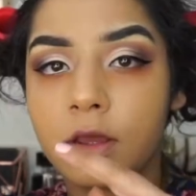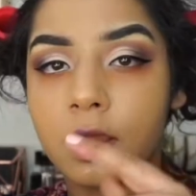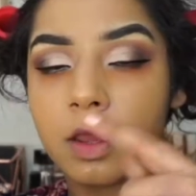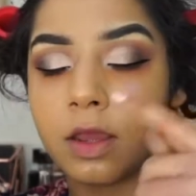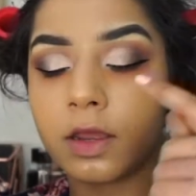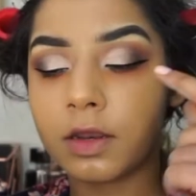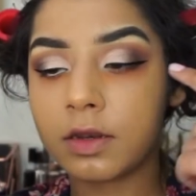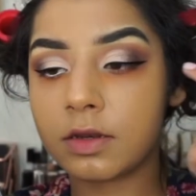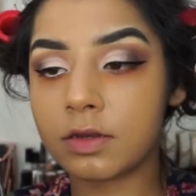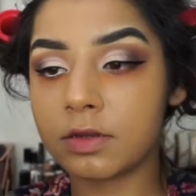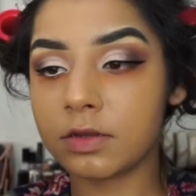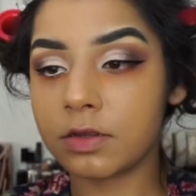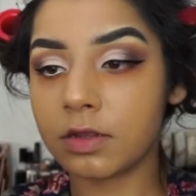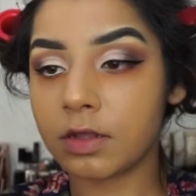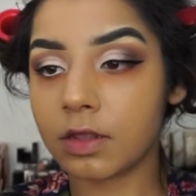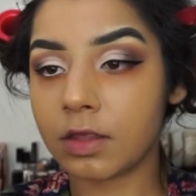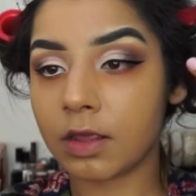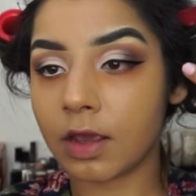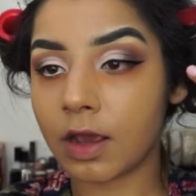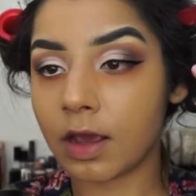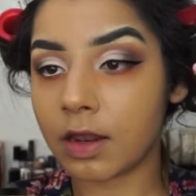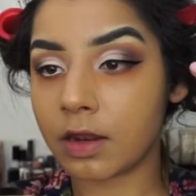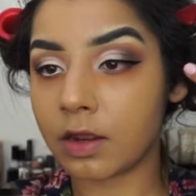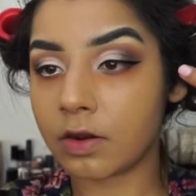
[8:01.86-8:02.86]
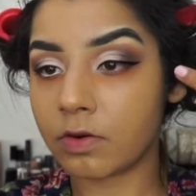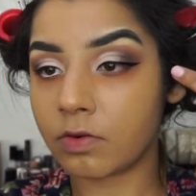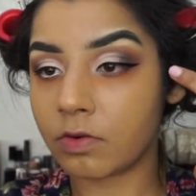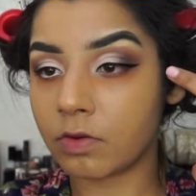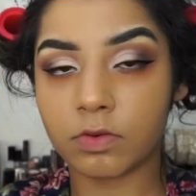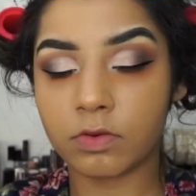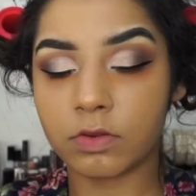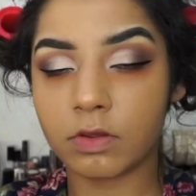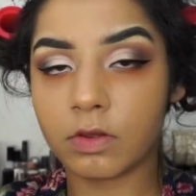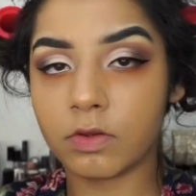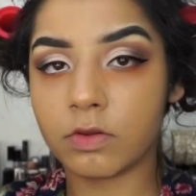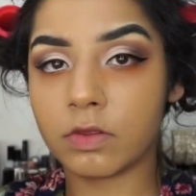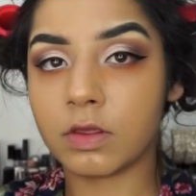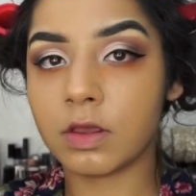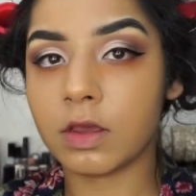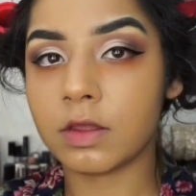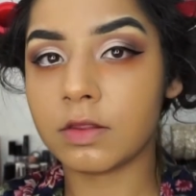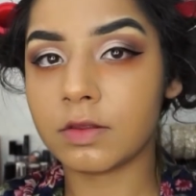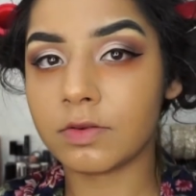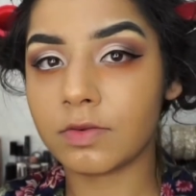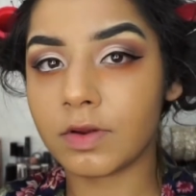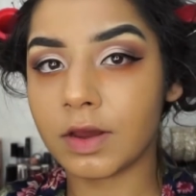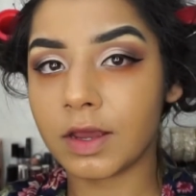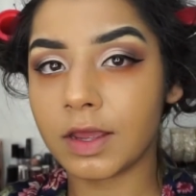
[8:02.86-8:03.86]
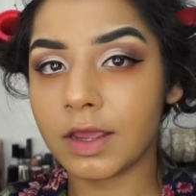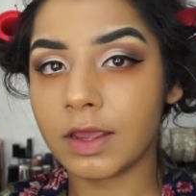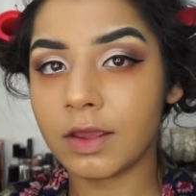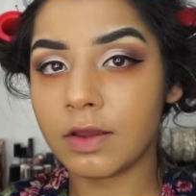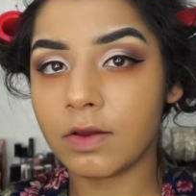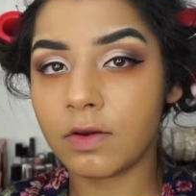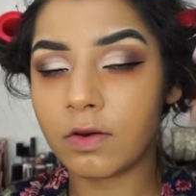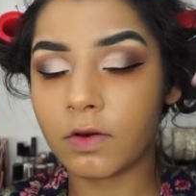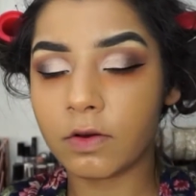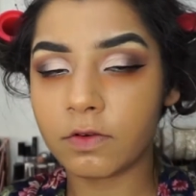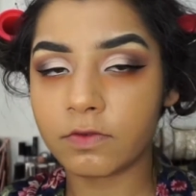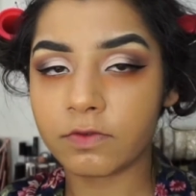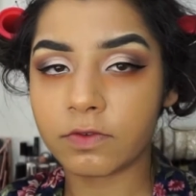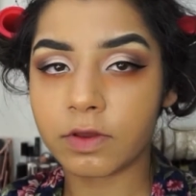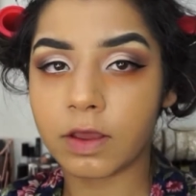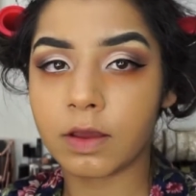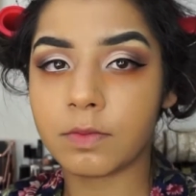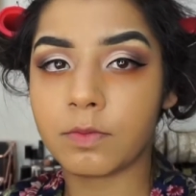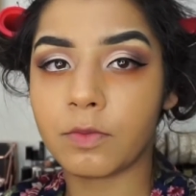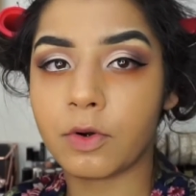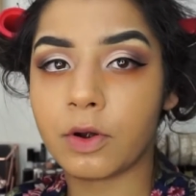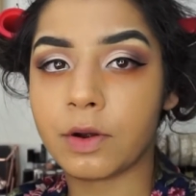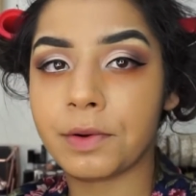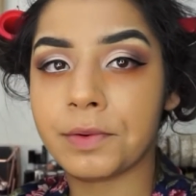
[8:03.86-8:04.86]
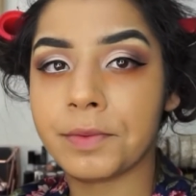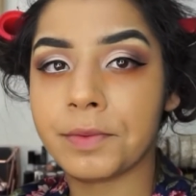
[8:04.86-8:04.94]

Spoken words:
add the eyeliner on the other eye off camera.